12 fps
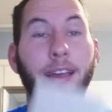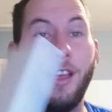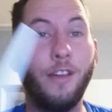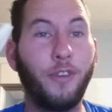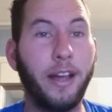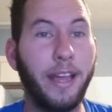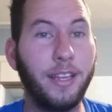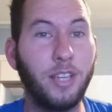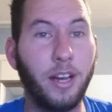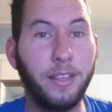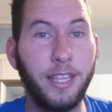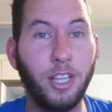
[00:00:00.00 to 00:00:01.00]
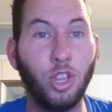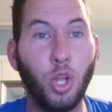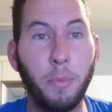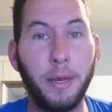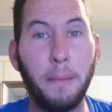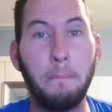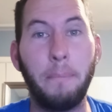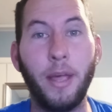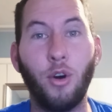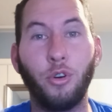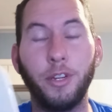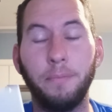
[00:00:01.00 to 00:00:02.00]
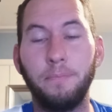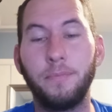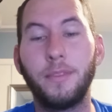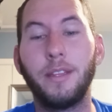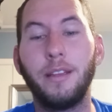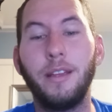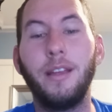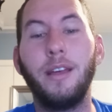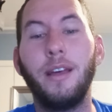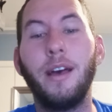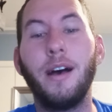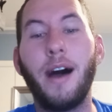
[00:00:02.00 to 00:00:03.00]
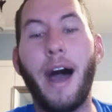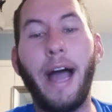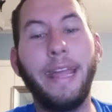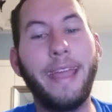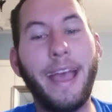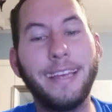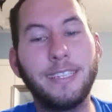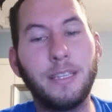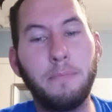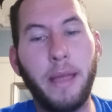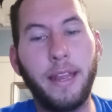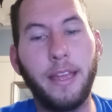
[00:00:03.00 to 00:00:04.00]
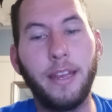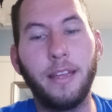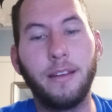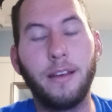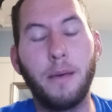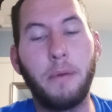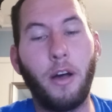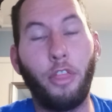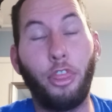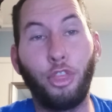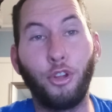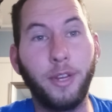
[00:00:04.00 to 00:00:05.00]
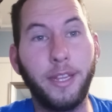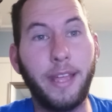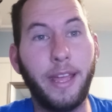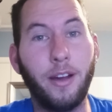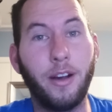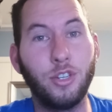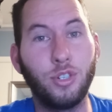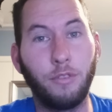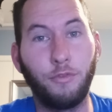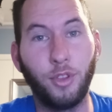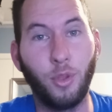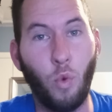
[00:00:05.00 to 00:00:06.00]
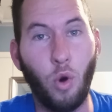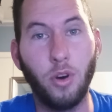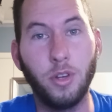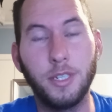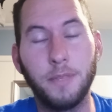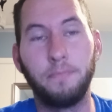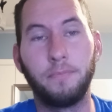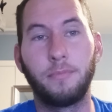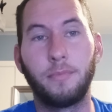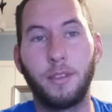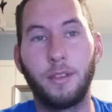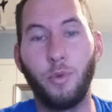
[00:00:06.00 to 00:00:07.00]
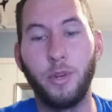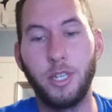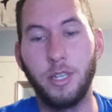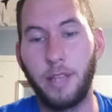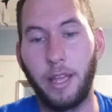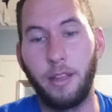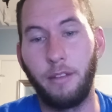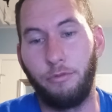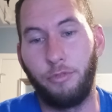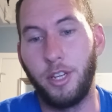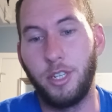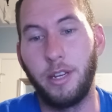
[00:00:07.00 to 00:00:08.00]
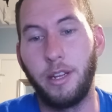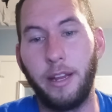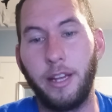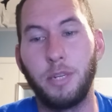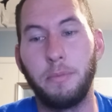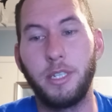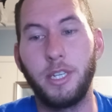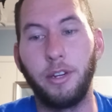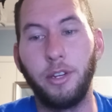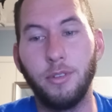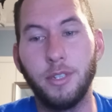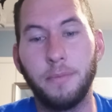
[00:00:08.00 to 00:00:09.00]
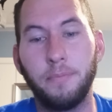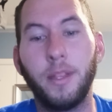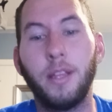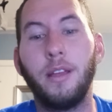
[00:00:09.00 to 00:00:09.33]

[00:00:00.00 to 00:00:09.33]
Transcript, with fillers: If I had done the aluminum build, I estimated about 3800 for the walls, which is like inflation and extra materials.